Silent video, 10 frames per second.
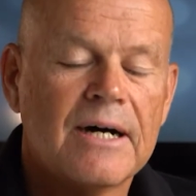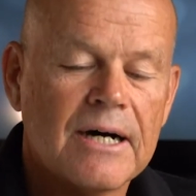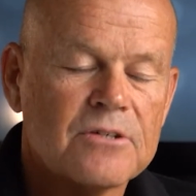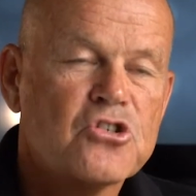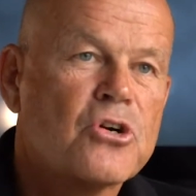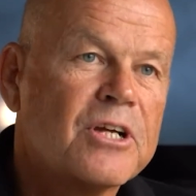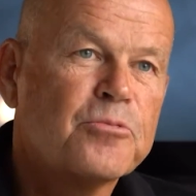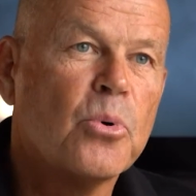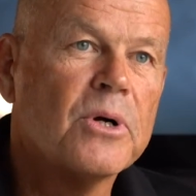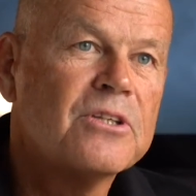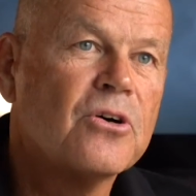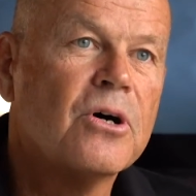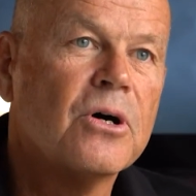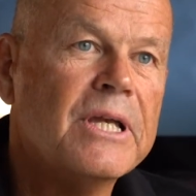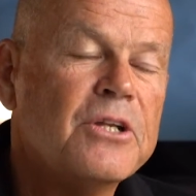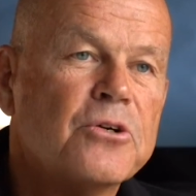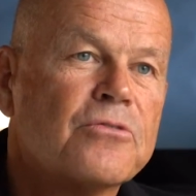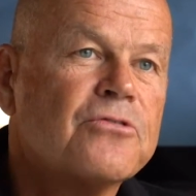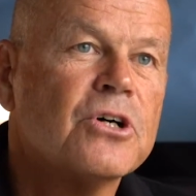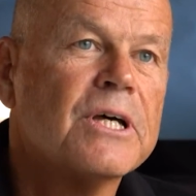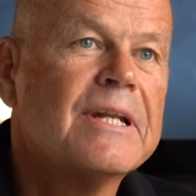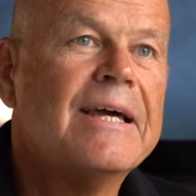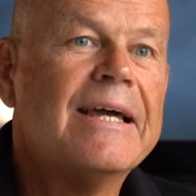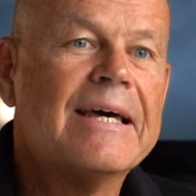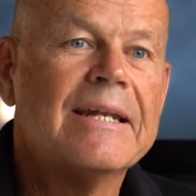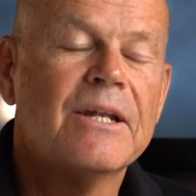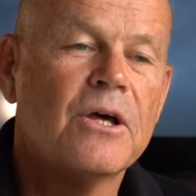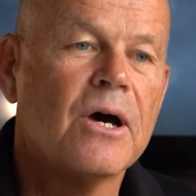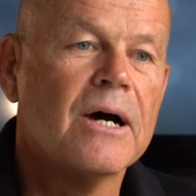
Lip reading: stress points in your foot, and